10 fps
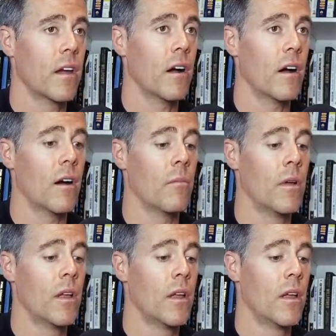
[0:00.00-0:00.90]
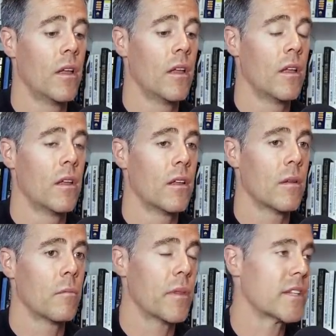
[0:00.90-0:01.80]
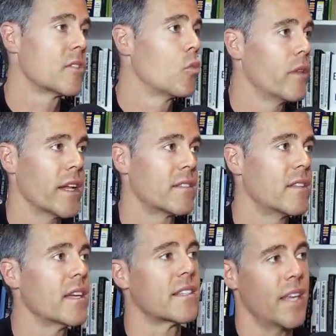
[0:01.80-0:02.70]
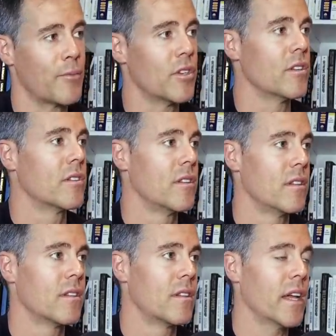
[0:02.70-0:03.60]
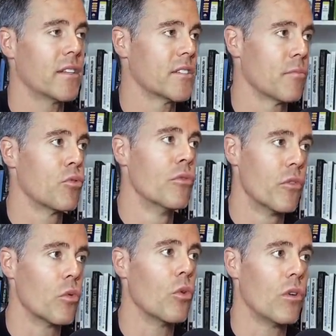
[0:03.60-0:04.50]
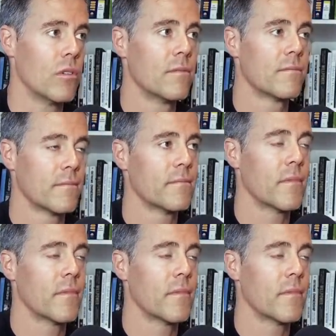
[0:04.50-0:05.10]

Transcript: Um, but that's a that's the exception that doesn't prove the rule. Right, right.